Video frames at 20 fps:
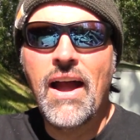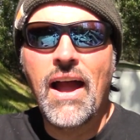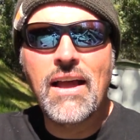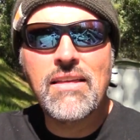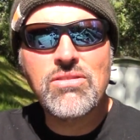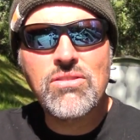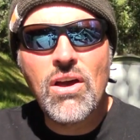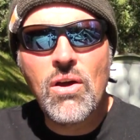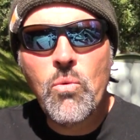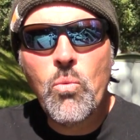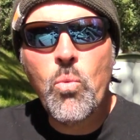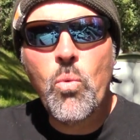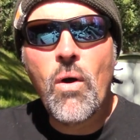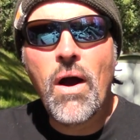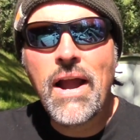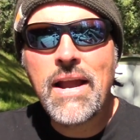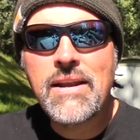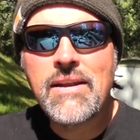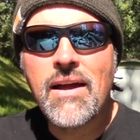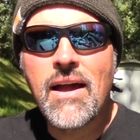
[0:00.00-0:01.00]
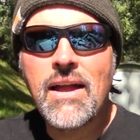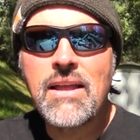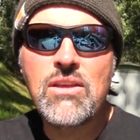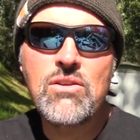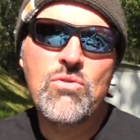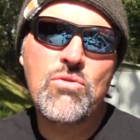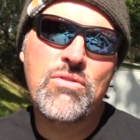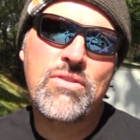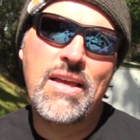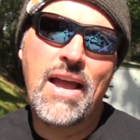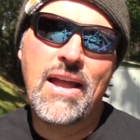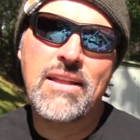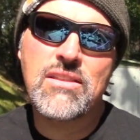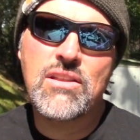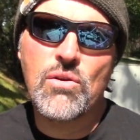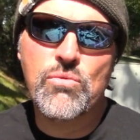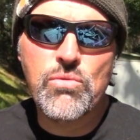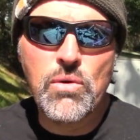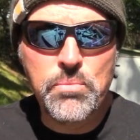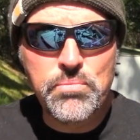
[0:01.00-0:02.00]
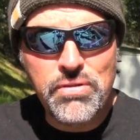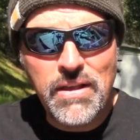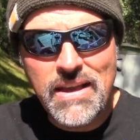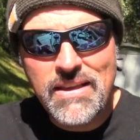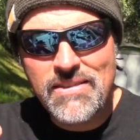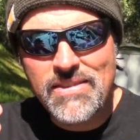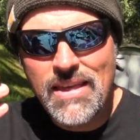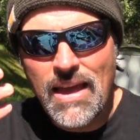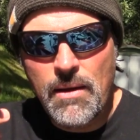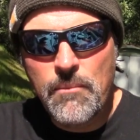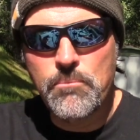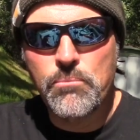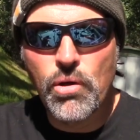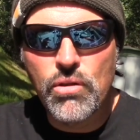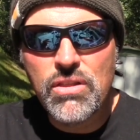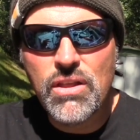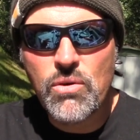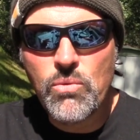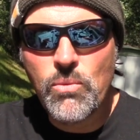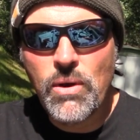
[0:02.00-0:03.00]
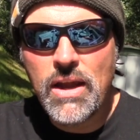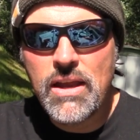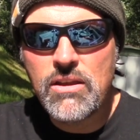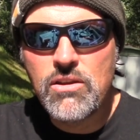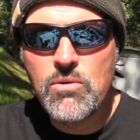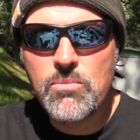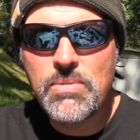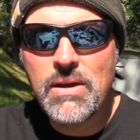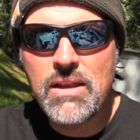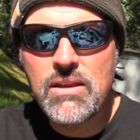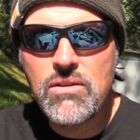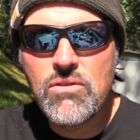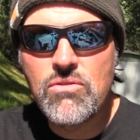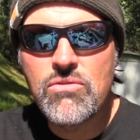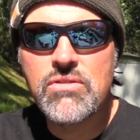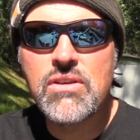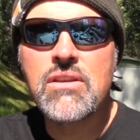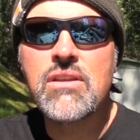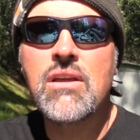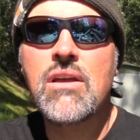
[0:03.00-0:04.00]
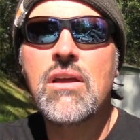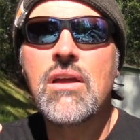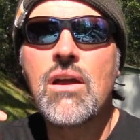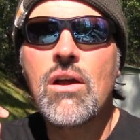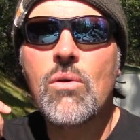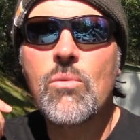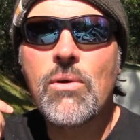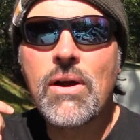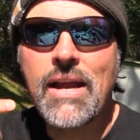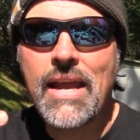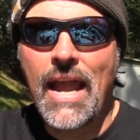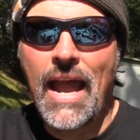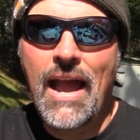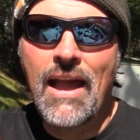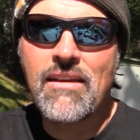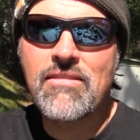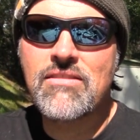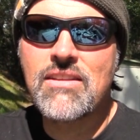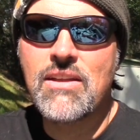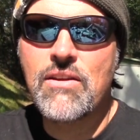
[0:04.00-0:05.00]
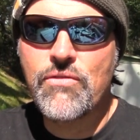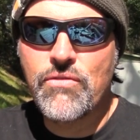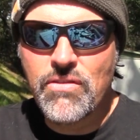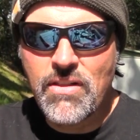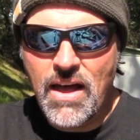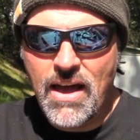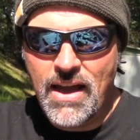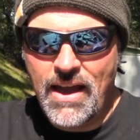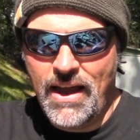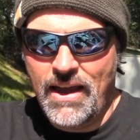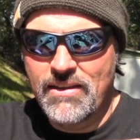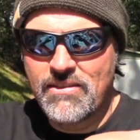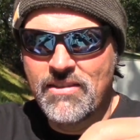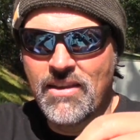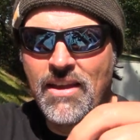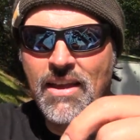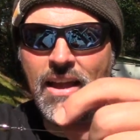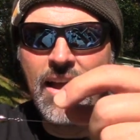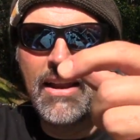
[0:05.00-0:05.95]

I thought, why not use that to replace that bullet weight you've been using when casting flies?